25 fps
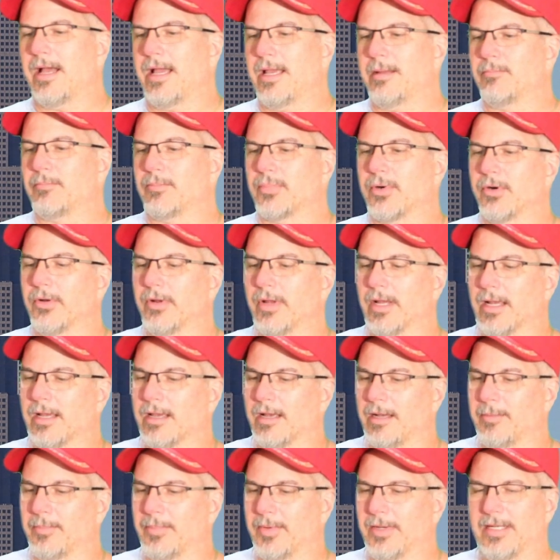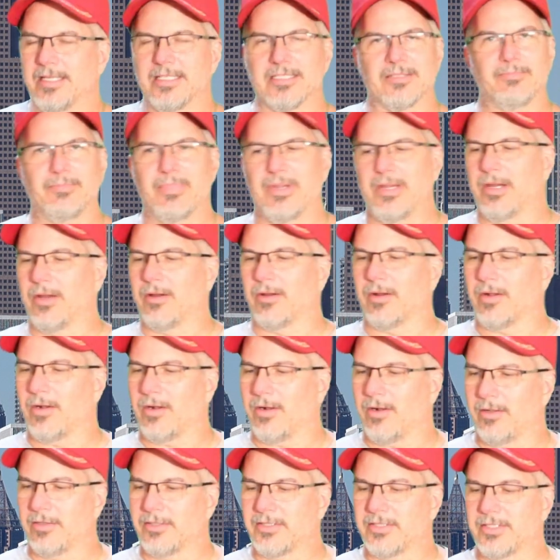Night Brewing Company's beer
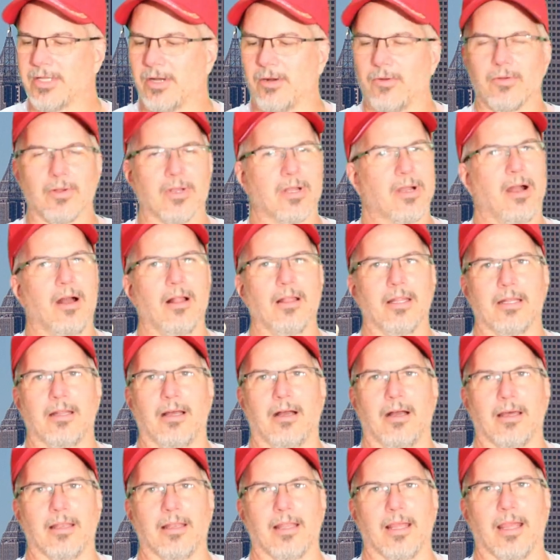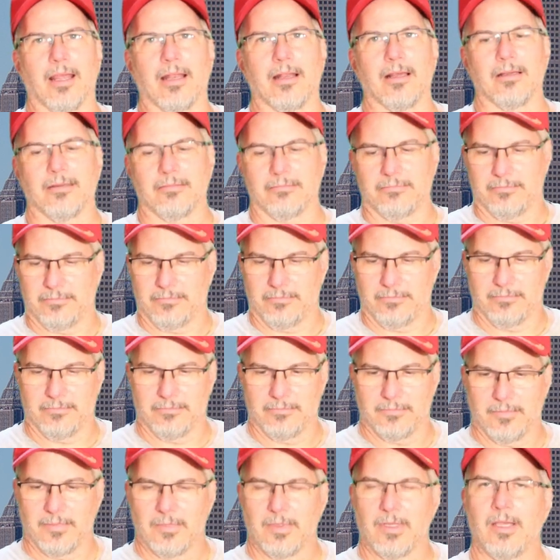called Don't Call It Hotlanta.
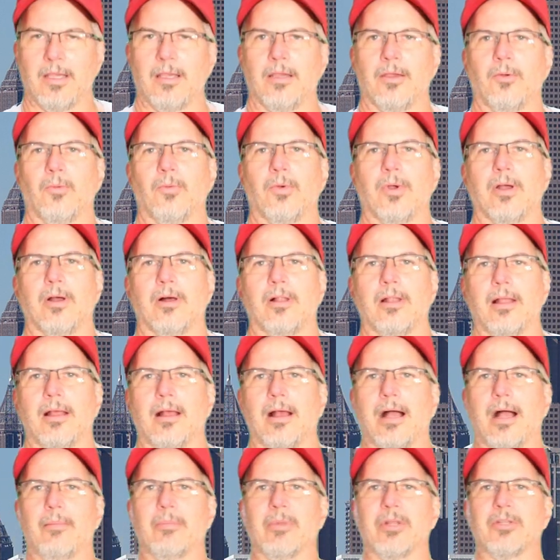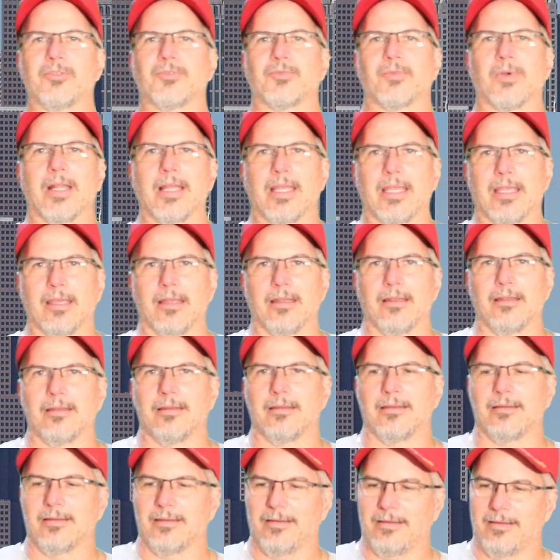Well, I'm going to drink it.
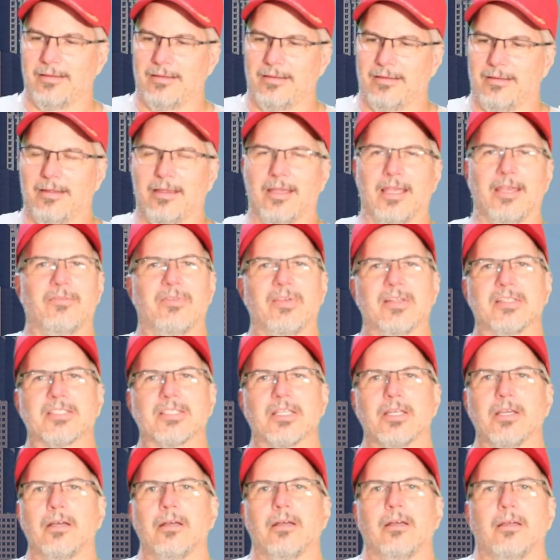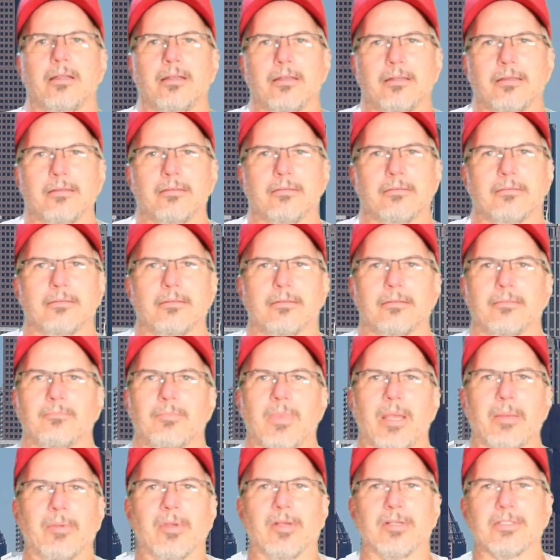If it's good,
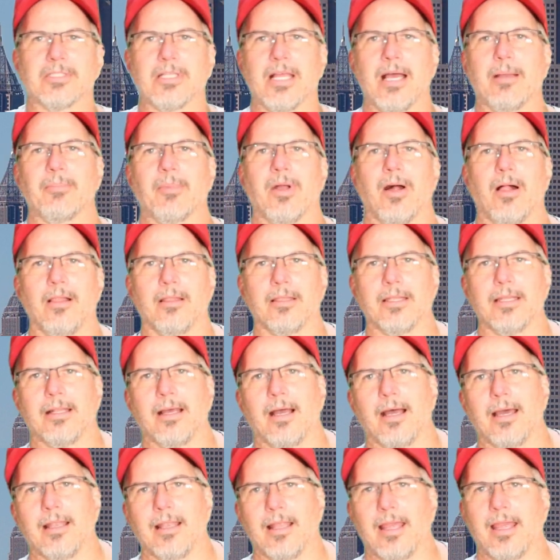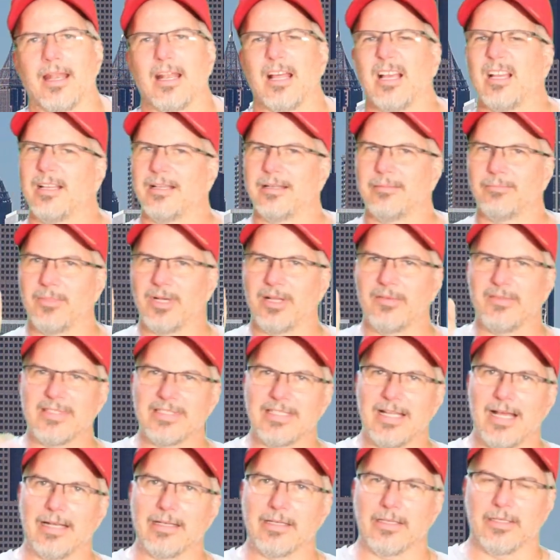maybe I'll stop calling it Hotlanta. But if
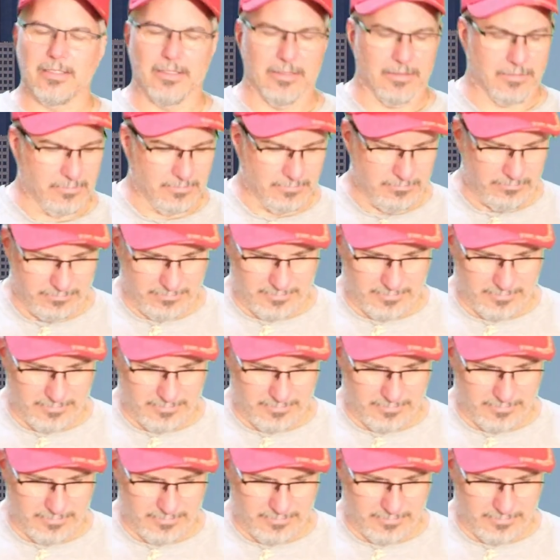it's not good,